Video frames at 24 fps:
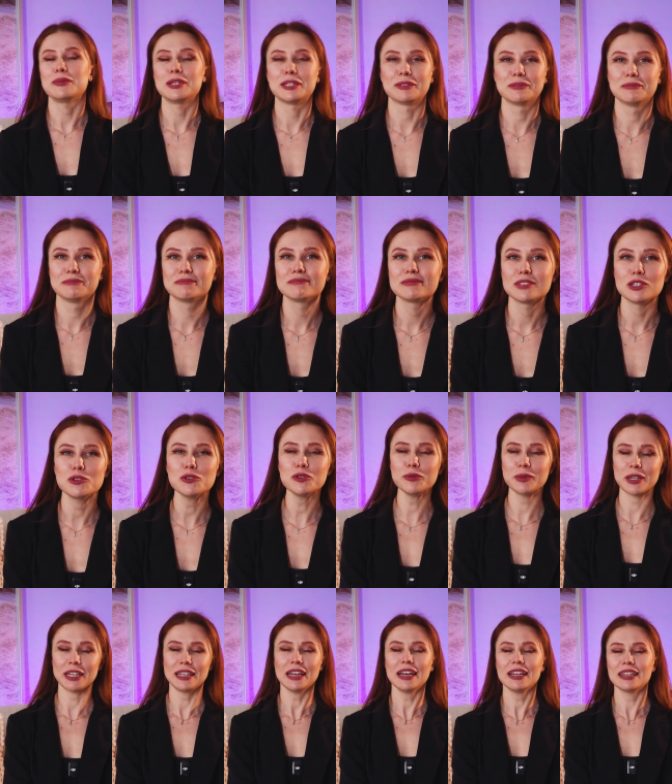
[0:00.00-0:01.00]
mean, you should
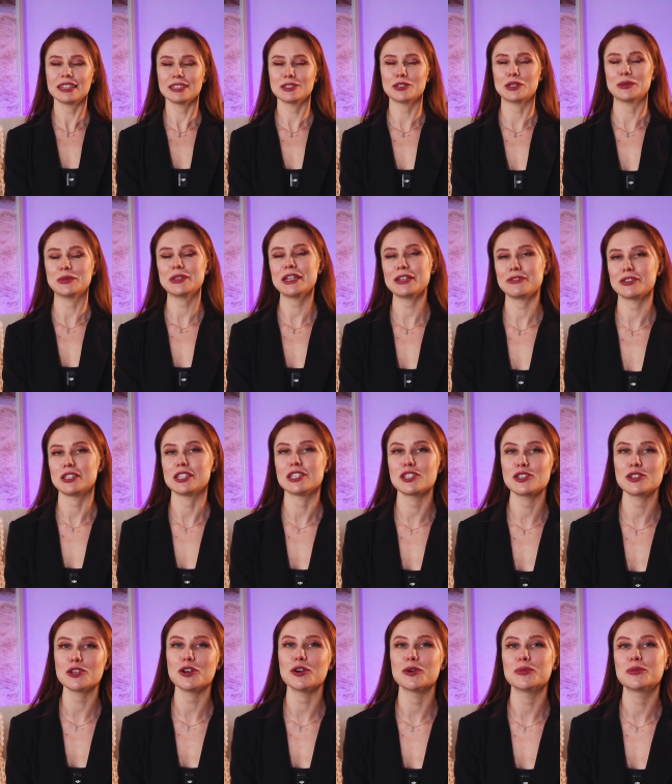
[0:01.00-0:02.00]
be an adult to apply for
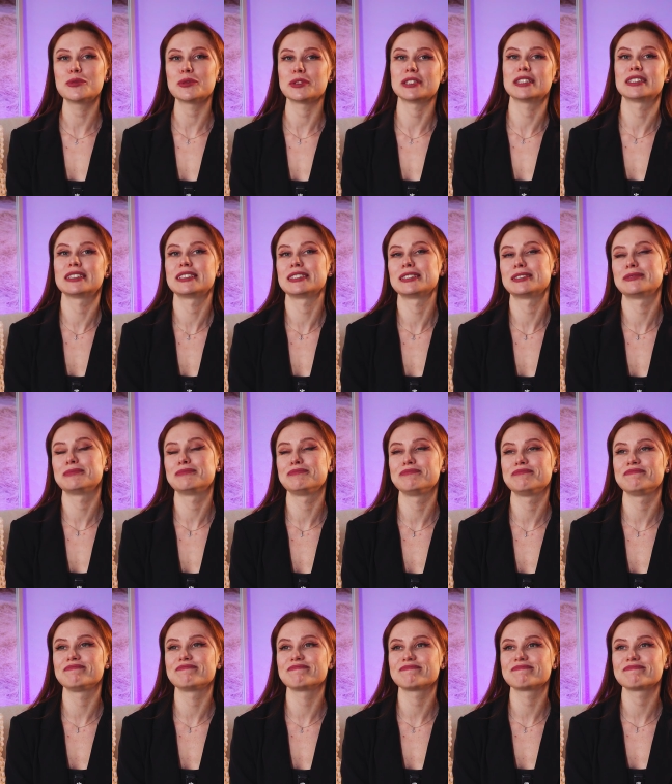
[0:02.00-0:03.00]
this job,
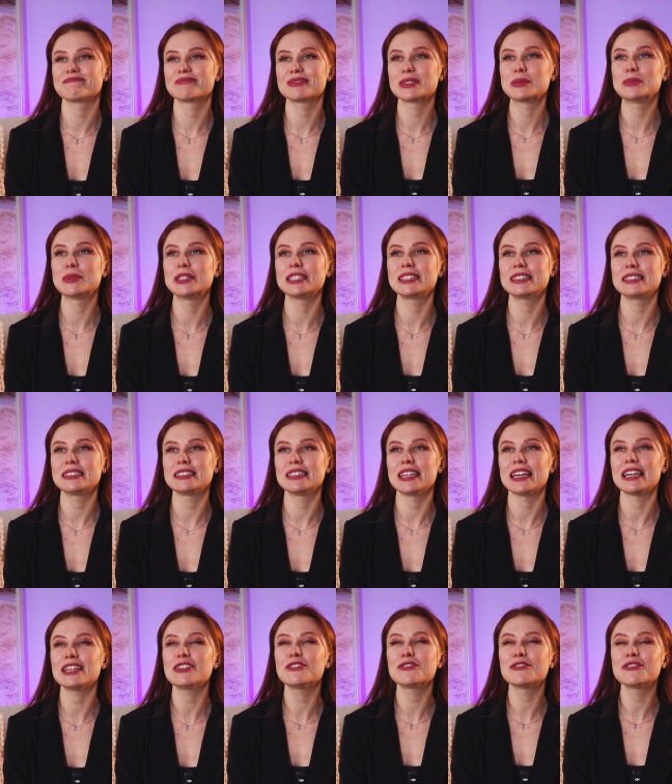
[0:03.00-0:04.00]
but it